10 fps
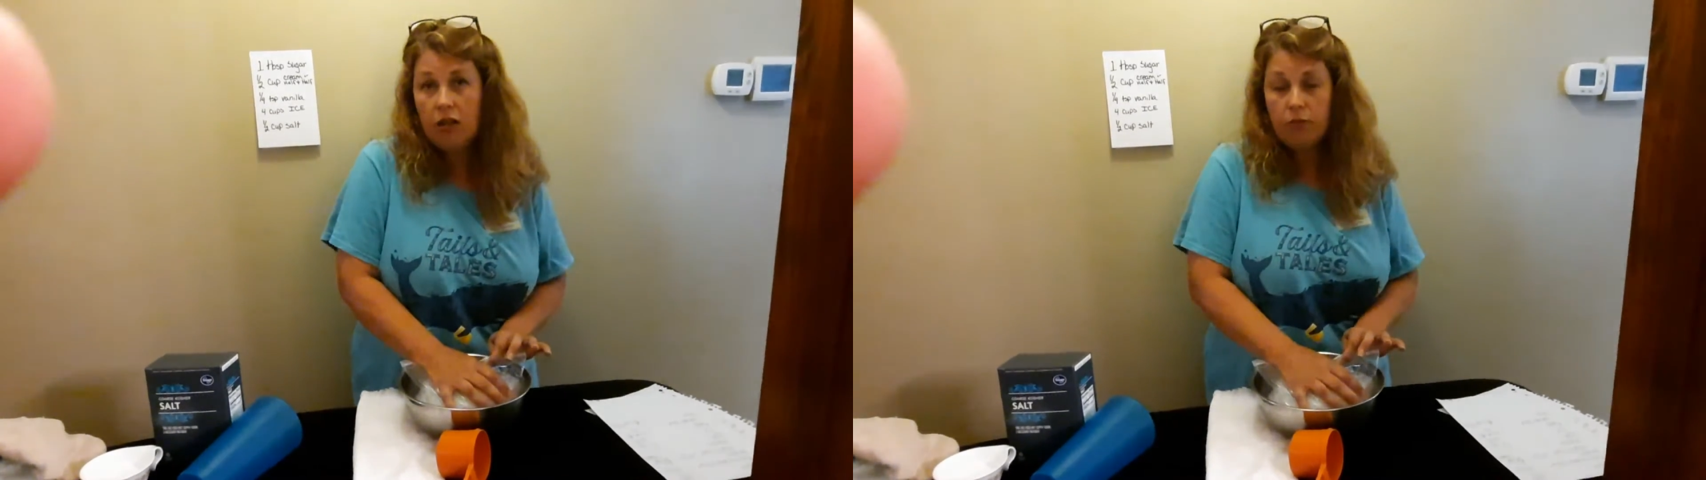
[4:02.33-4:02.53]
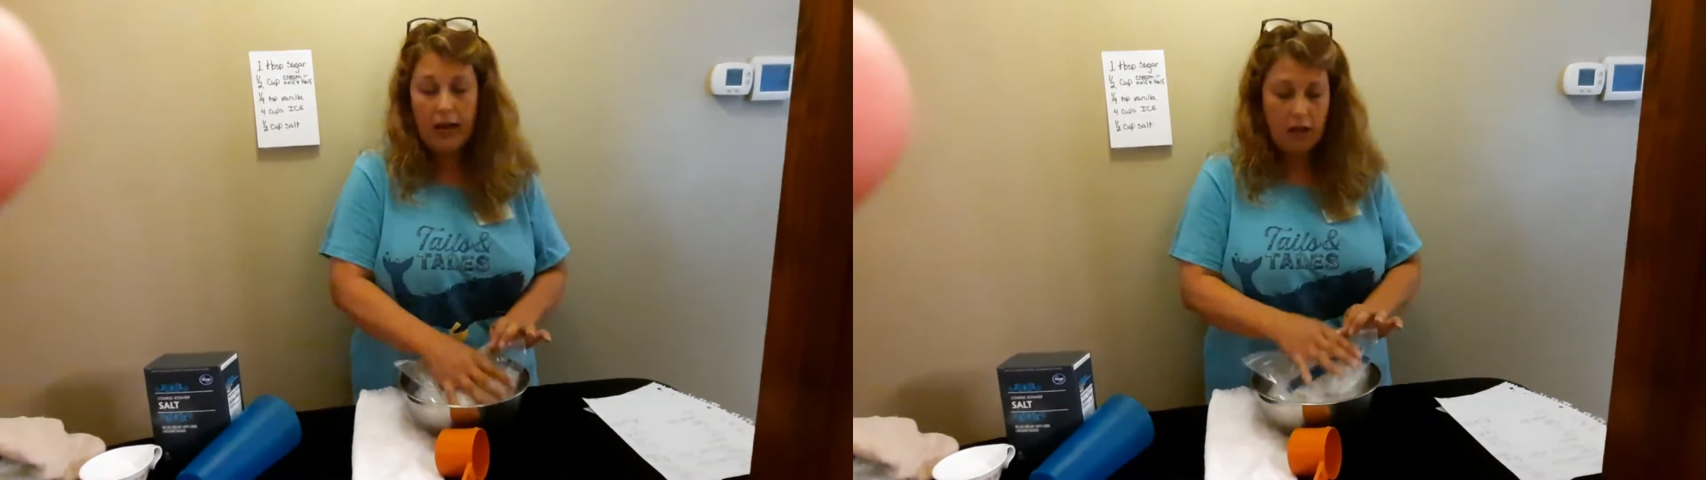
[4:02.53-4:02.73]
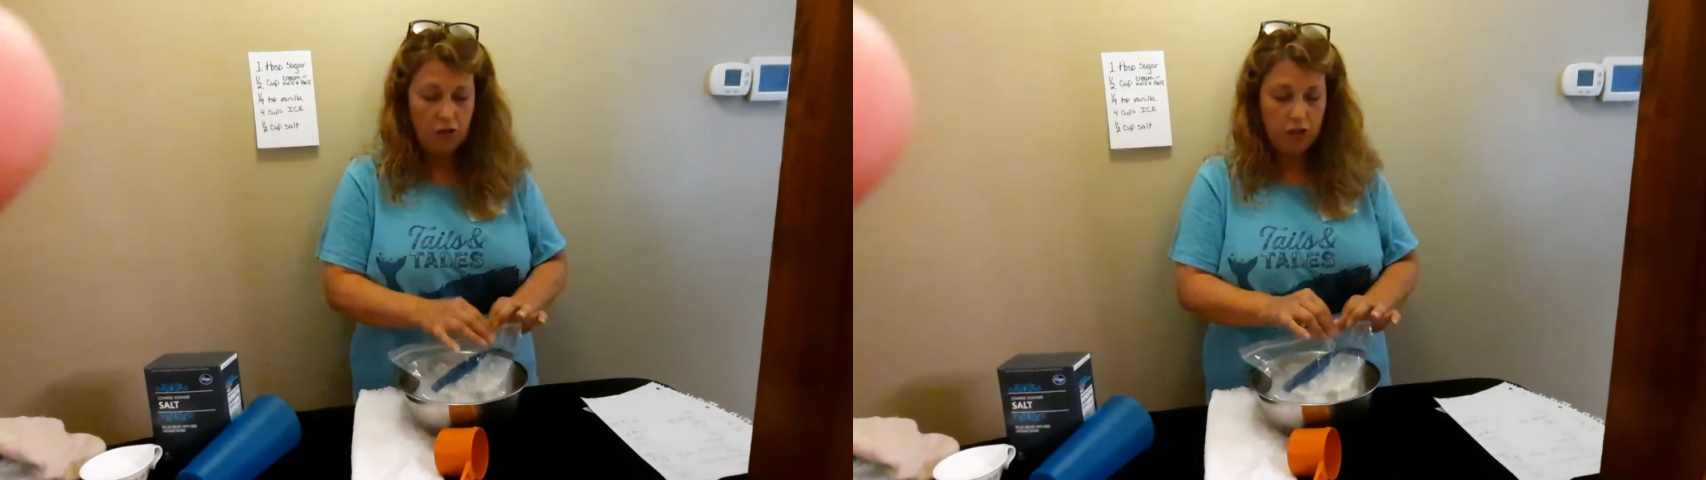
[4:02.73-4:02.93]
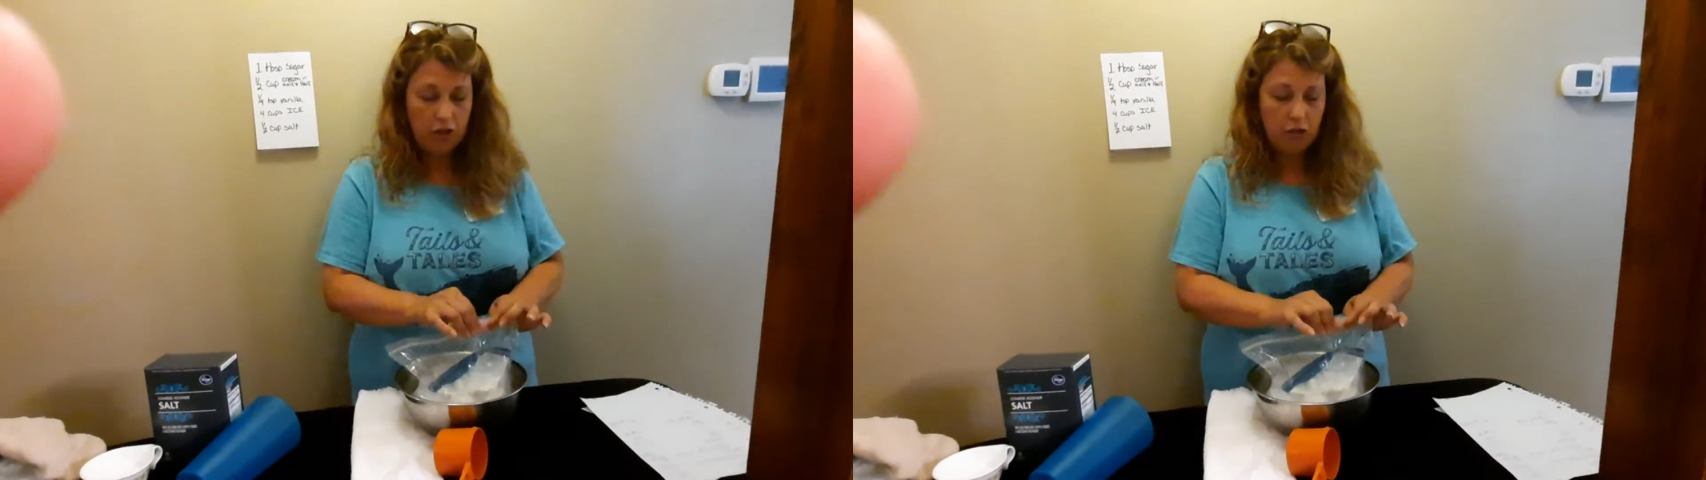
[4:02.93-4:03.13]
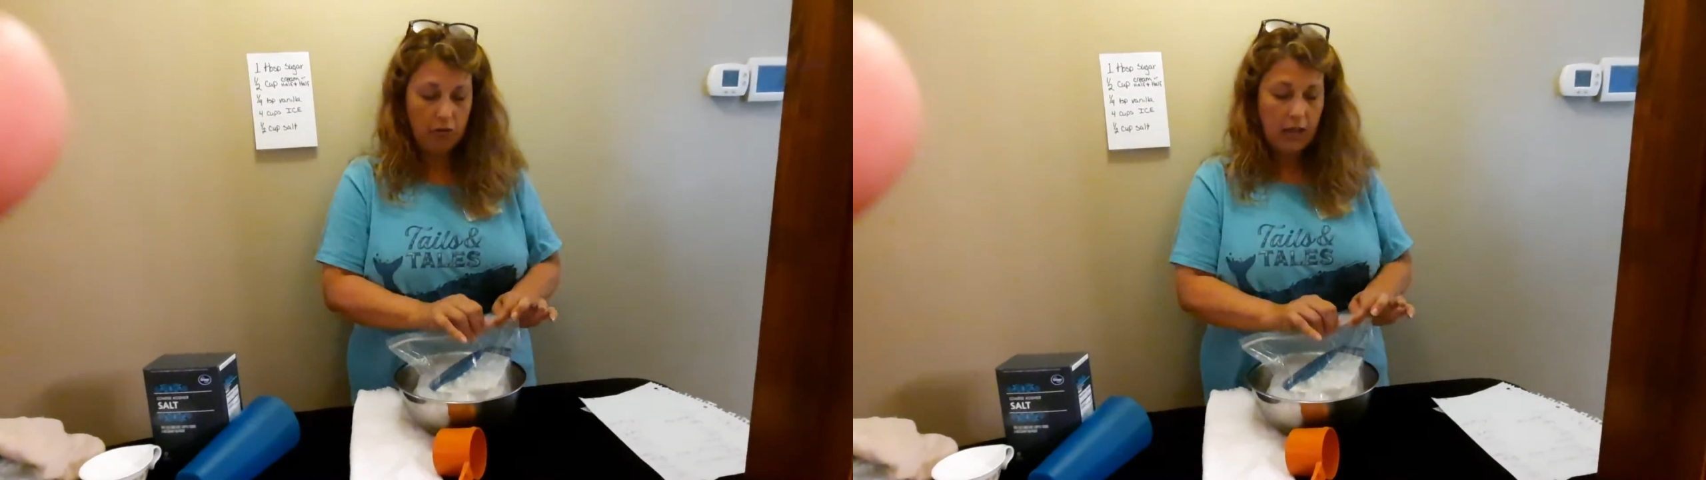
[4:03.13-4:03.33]
around,
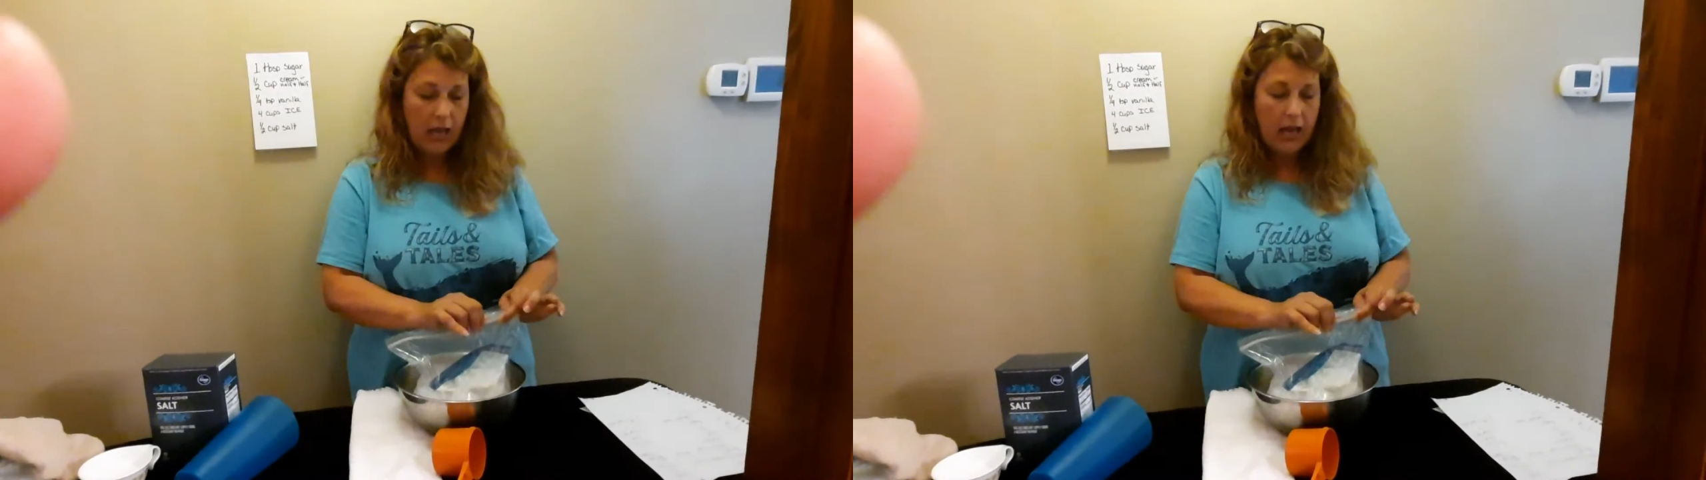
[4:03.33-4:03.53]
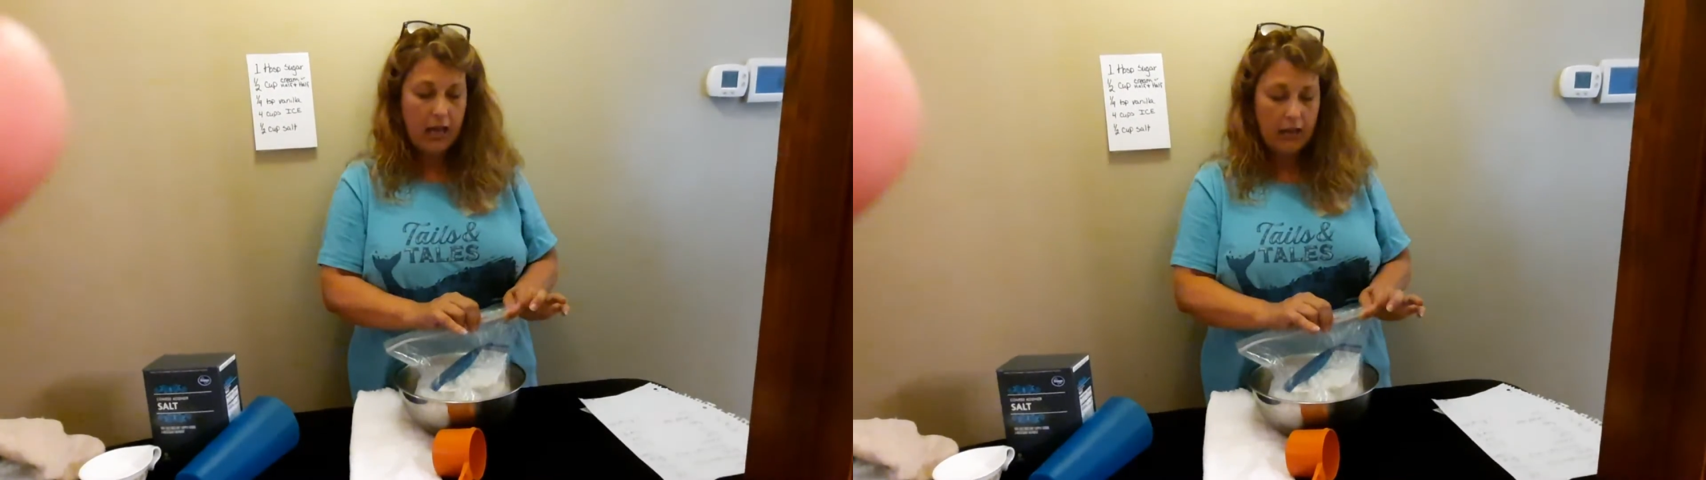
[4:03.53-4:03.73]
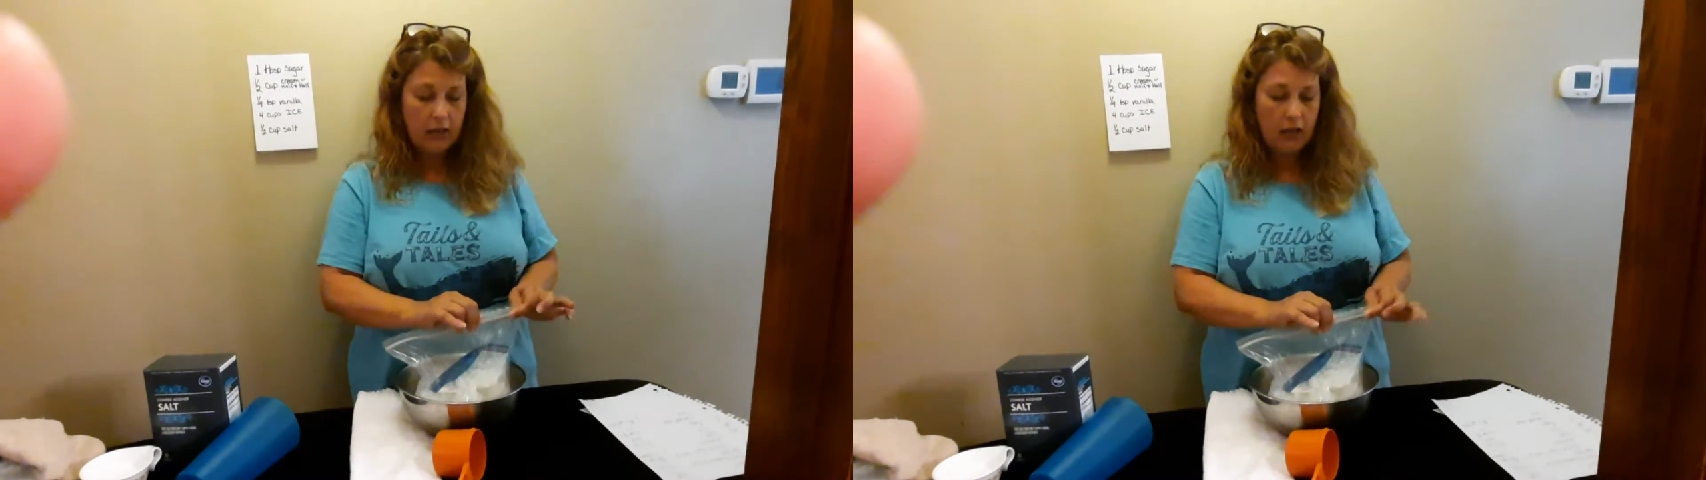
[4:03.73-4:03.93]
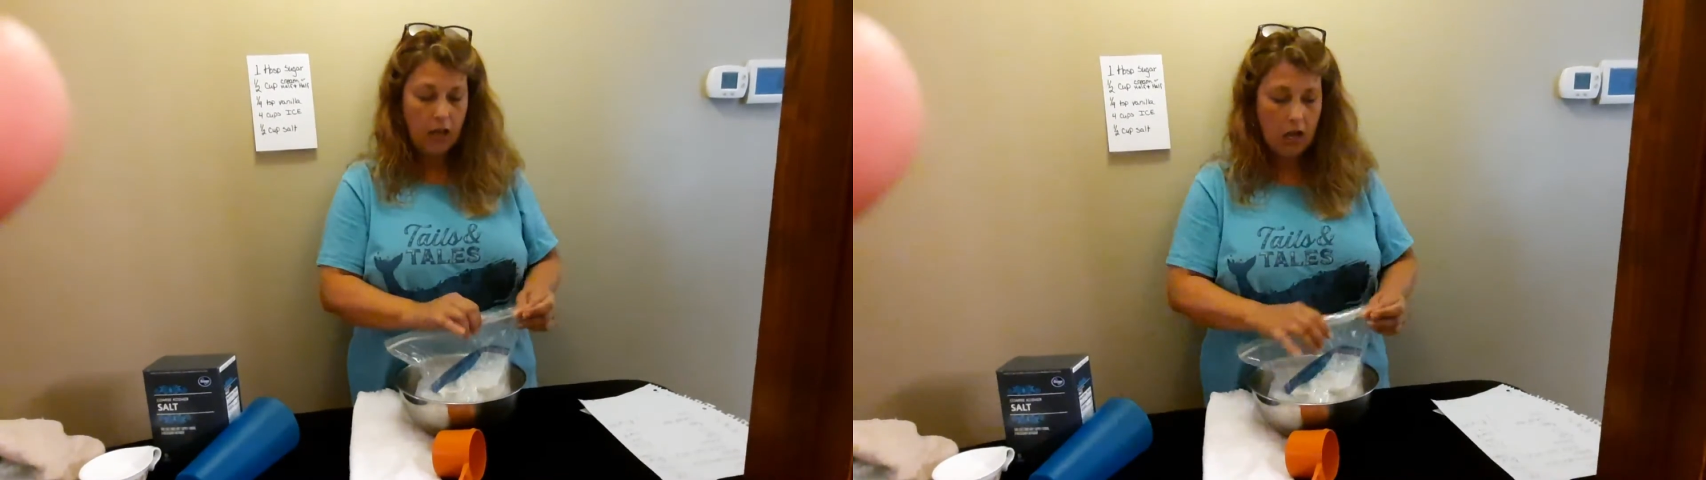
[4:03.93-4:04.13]
you could do that.